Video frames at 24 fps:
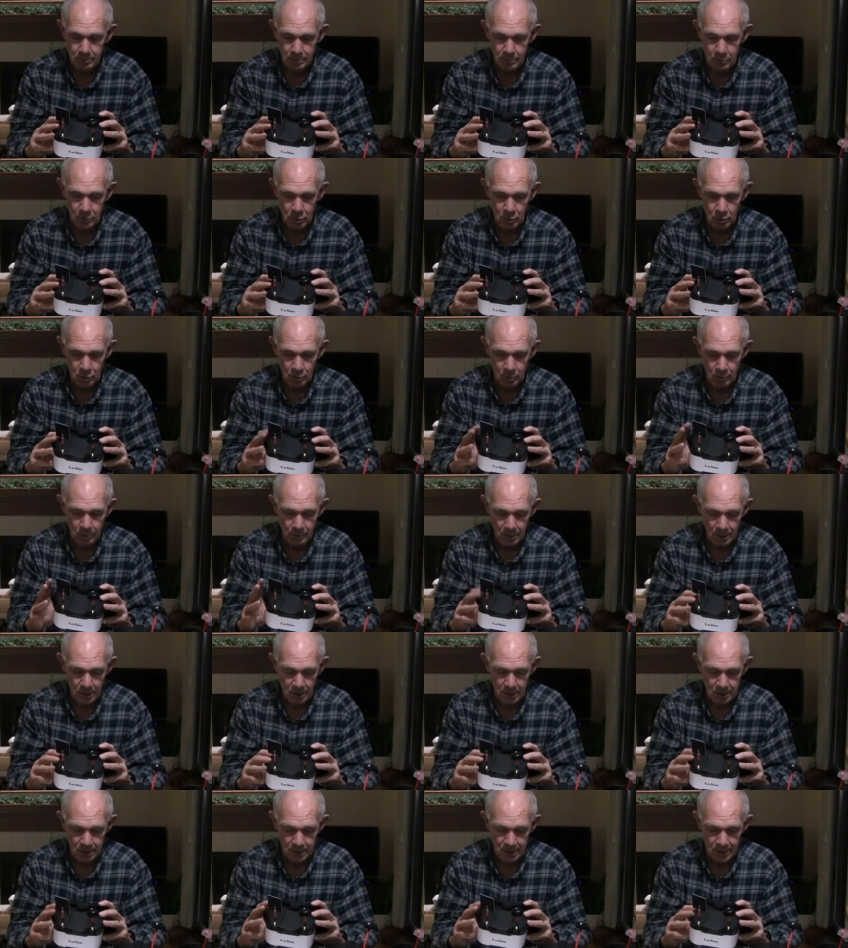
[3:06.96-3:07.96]
new
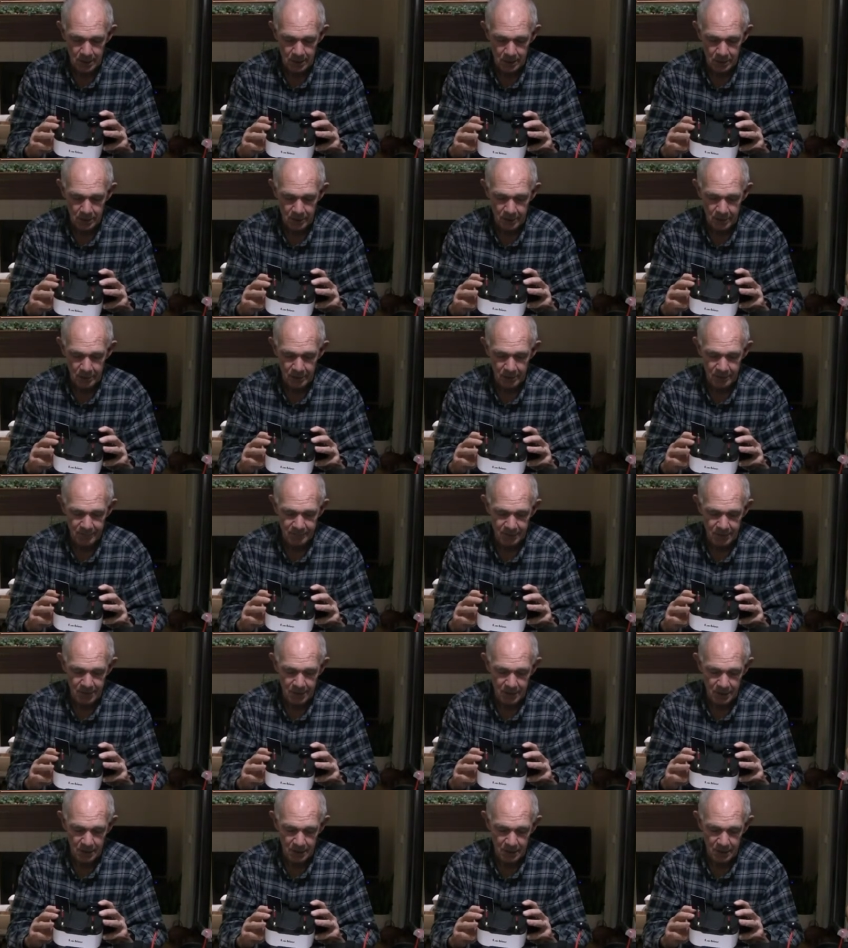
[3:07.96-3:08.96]
goggle here, the
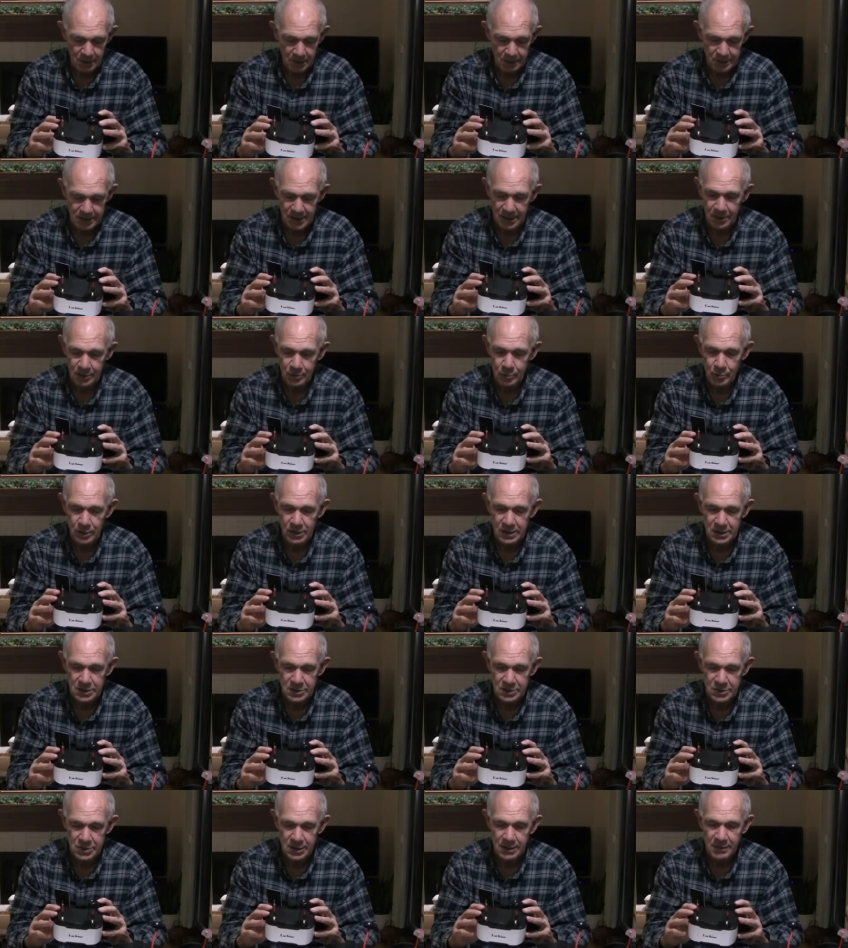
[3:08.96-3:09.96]
VR
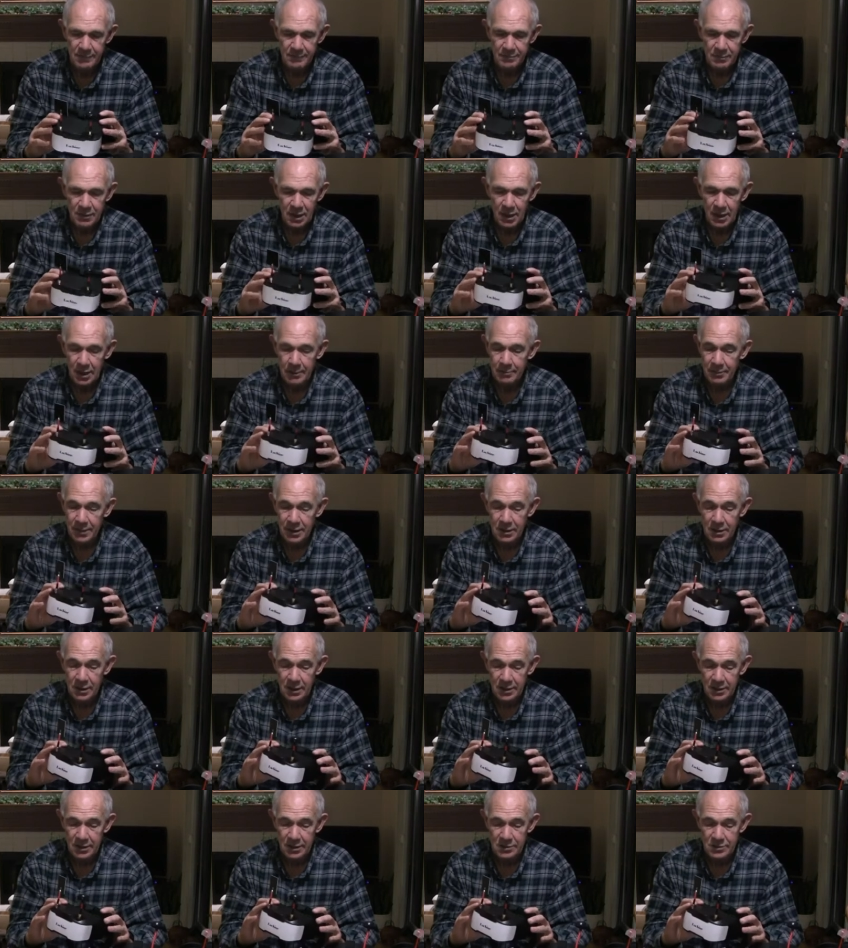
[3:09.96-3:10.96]
D3s, I paid,
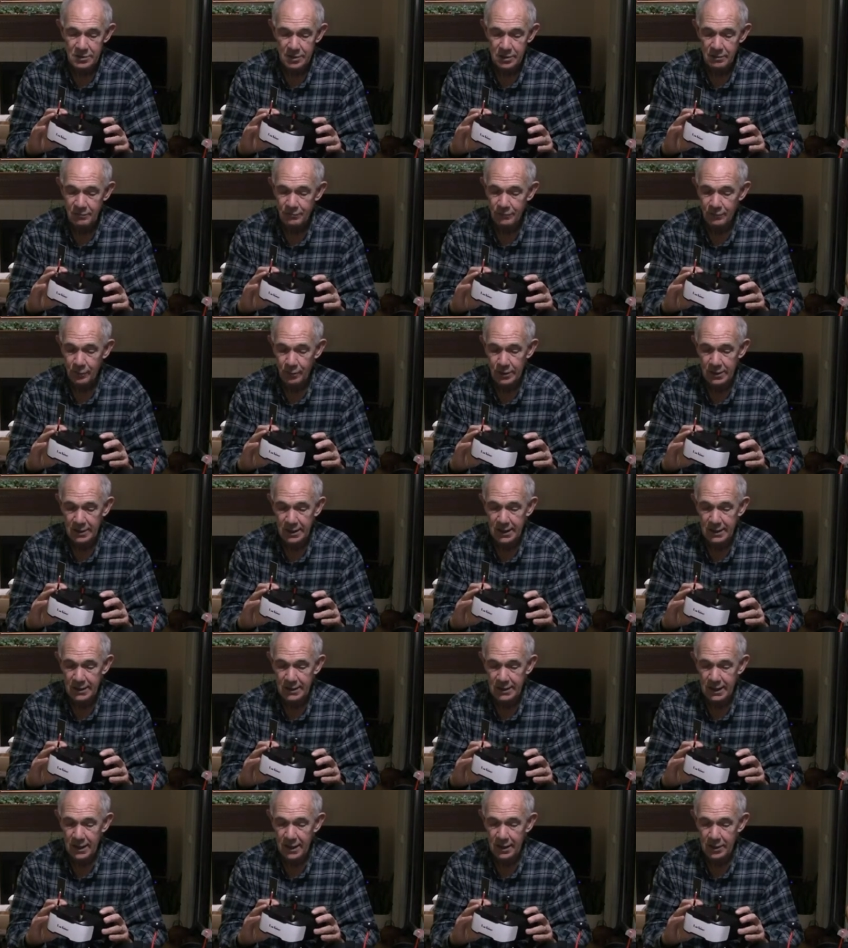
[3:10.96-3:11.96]
like I said,
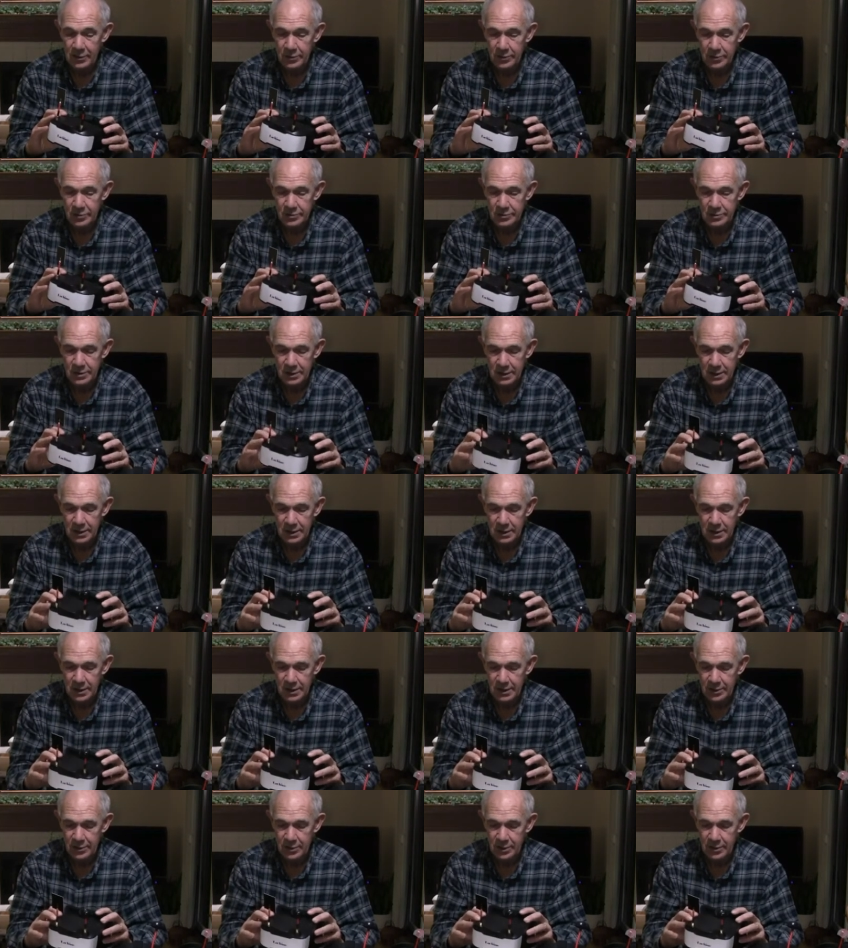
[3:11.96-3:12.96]
$49, and
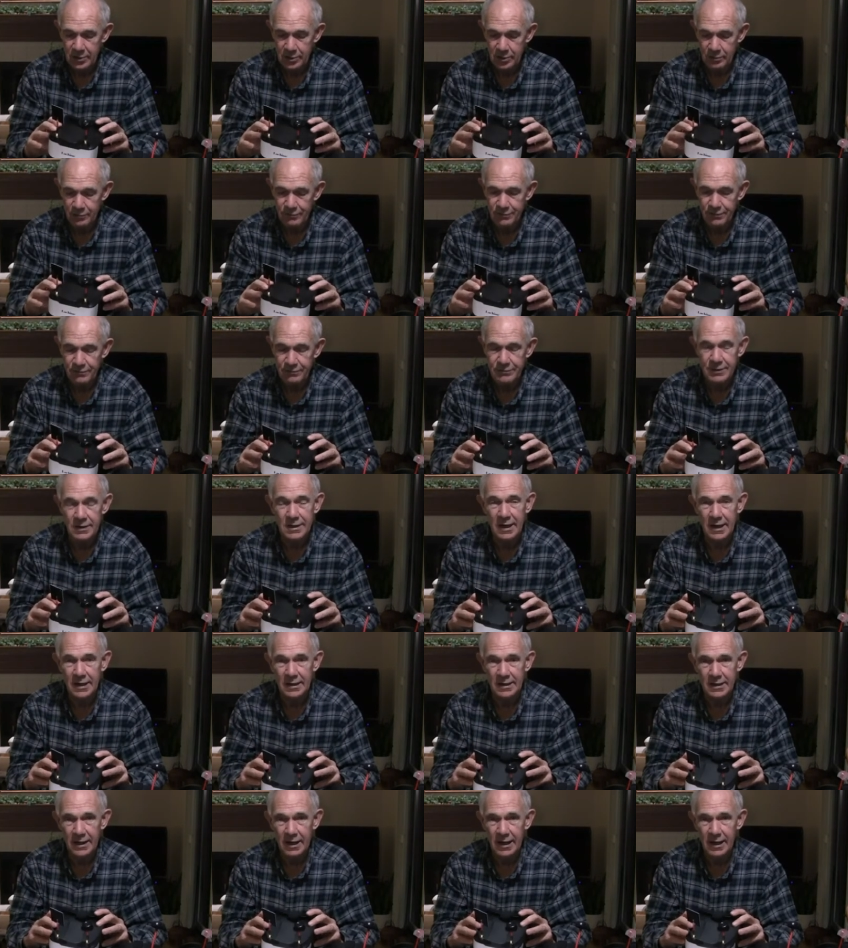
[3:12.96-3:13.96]
I think they're
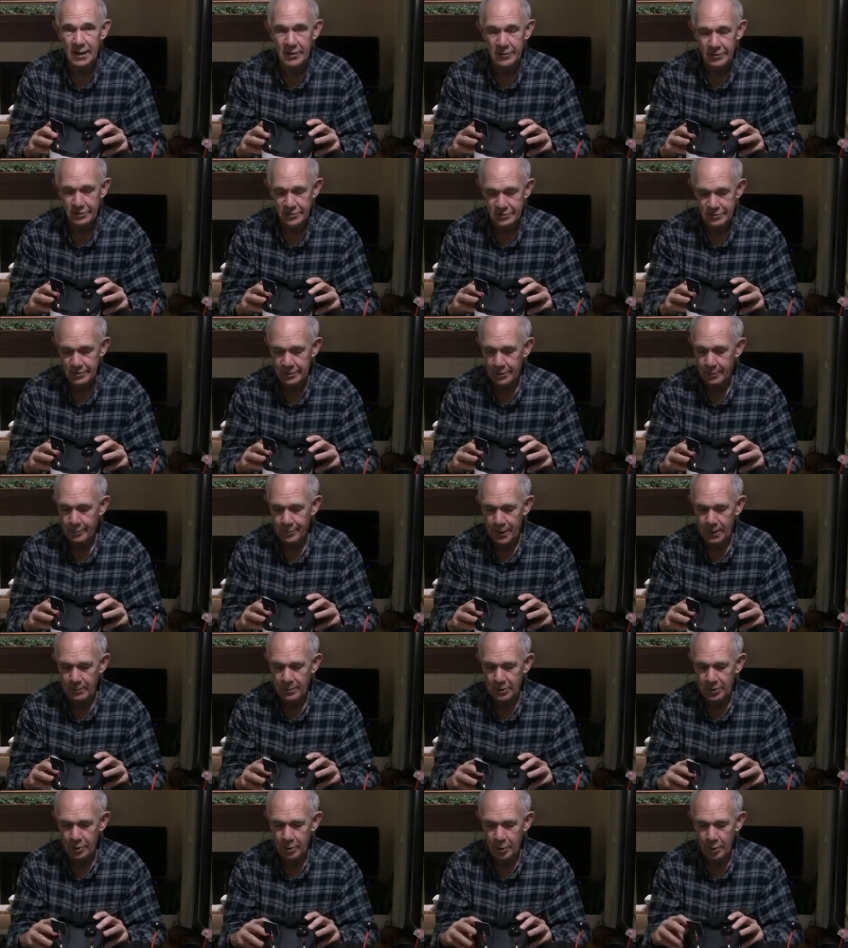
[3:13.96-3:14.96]
$59, and they'll
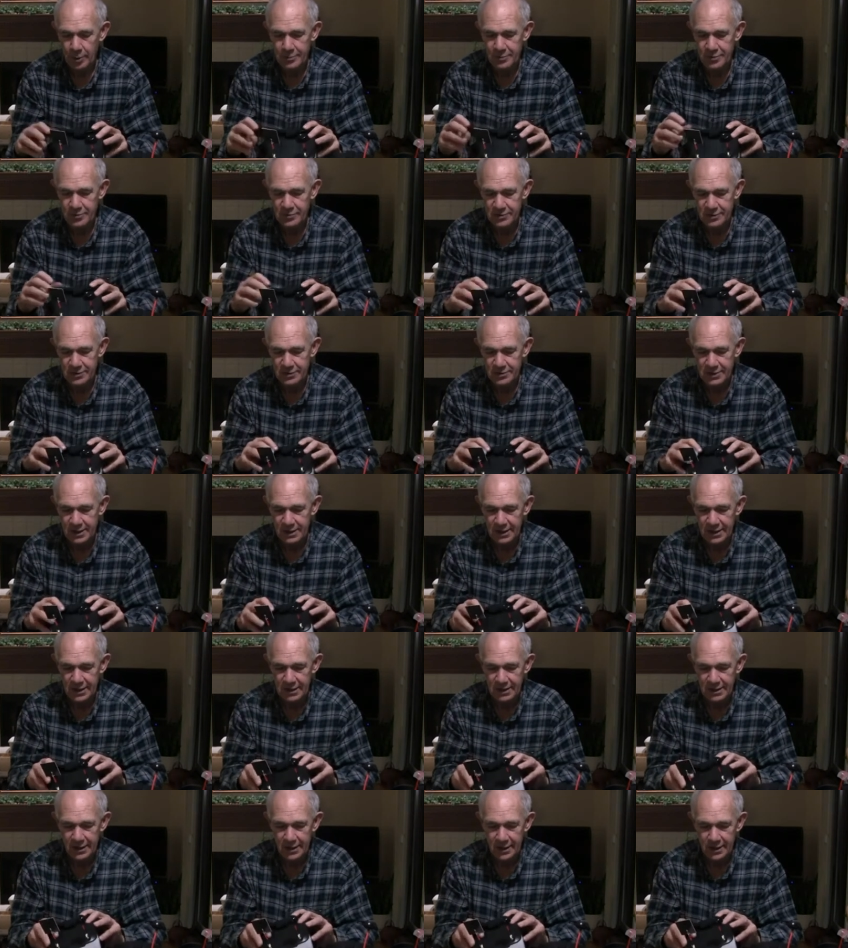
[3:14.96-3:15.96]
probably go up to
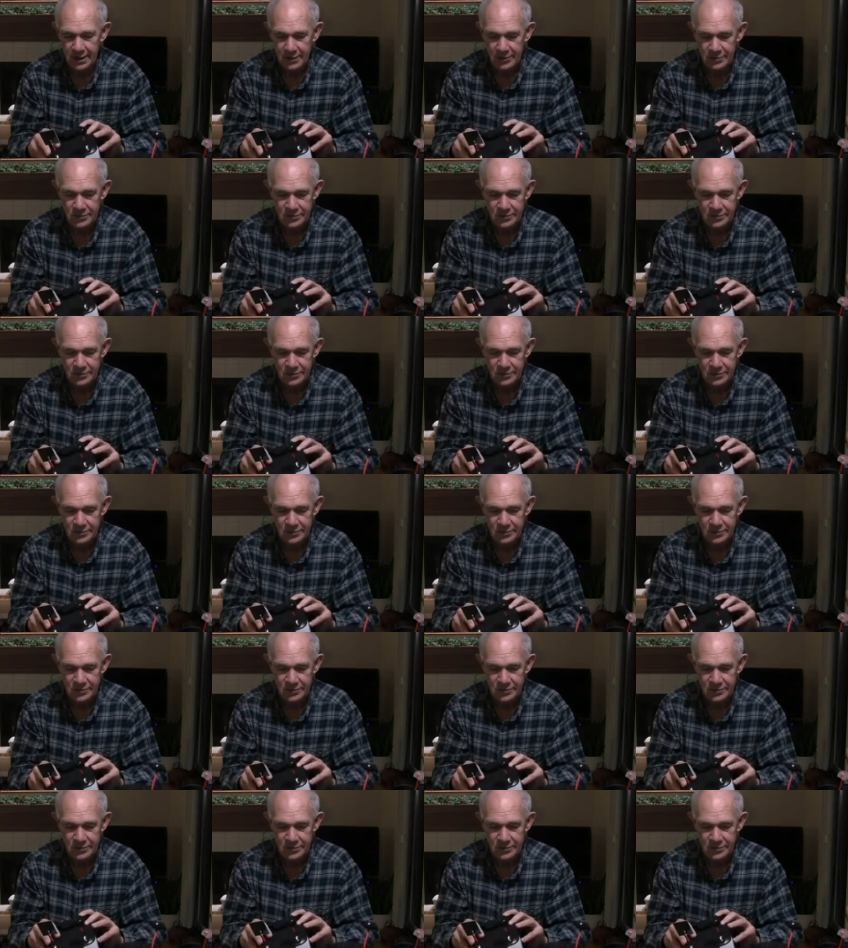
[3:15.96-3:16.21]
$69.